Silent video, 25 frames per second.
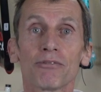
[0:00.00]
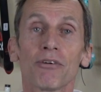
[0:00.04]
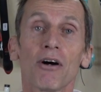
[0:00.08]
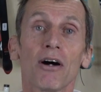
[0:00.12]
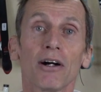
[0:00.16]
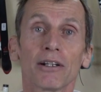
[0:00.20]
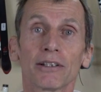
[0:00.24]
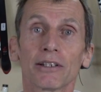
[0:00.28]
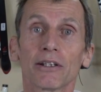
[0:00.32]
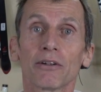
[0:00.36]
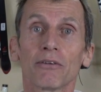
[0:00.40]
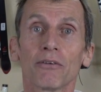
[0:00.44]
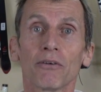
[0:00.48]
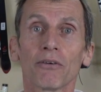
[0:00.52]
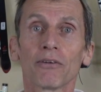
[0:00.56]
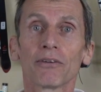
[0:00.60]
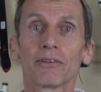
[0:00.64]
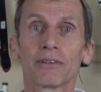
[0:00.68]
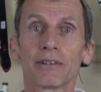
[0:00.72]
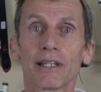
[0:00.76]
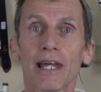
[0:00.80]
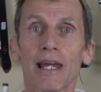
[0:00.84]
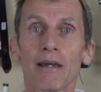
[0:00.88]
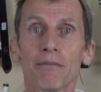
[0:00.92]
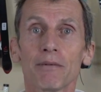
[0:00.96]
finding all the
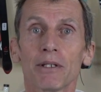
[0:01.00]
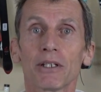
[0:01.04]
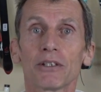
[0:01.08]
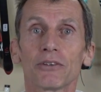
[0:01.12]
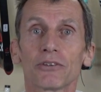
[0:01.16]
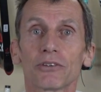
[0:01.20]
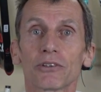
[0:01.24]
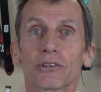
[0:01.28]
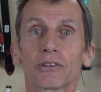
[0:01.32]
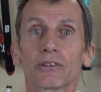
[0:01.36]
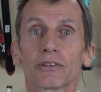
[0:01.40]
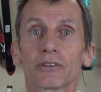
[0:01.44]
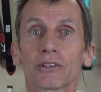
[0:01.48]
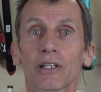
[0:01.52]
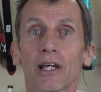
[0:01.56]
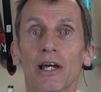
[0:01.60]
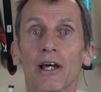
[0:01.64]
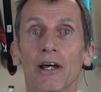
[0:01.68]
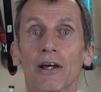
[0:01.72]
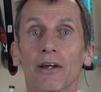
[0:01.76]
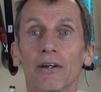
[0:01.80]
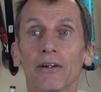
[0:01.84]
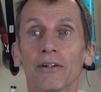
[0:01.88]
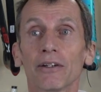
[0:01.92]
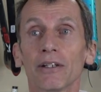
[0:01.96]
damage.
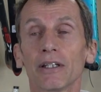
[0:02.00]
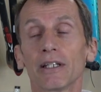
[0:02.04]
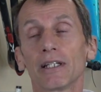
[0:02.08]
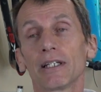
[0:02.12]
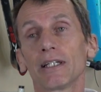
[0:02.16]
So